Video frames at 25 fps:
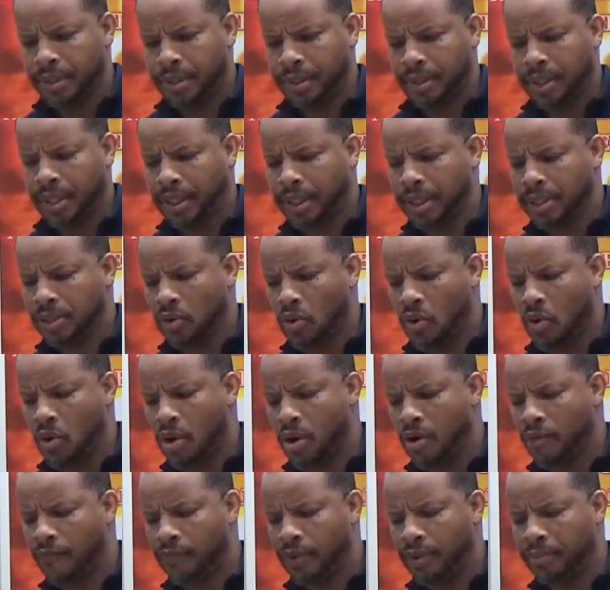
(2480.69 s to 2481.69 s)
get this
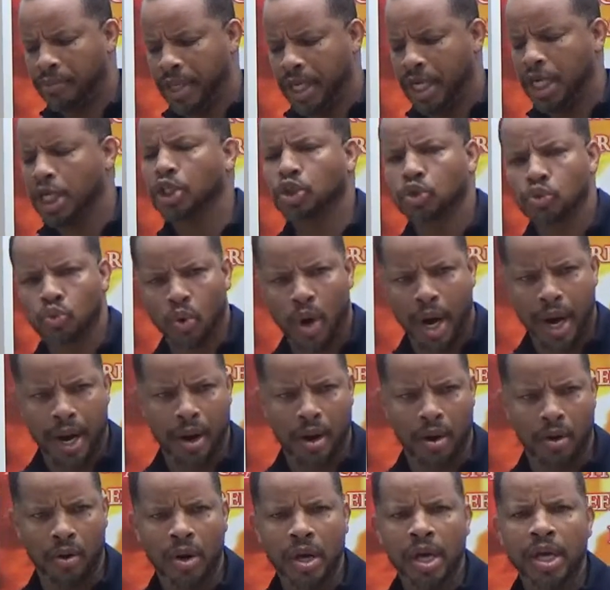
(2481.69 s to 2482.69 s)
oil from
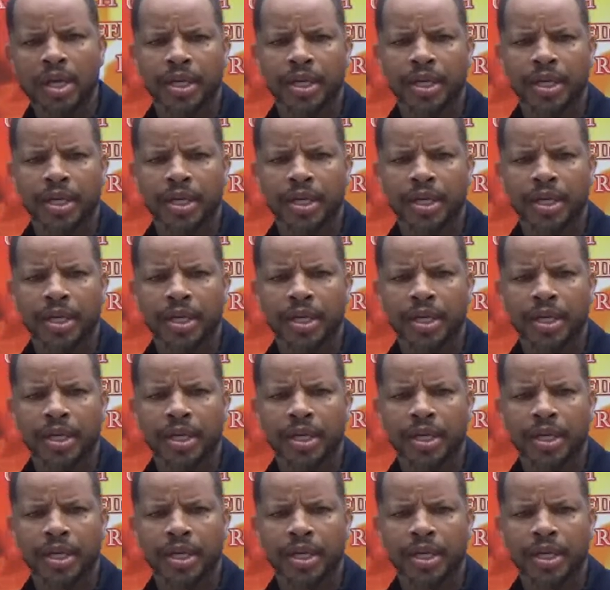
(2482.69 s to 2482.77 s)
Israel.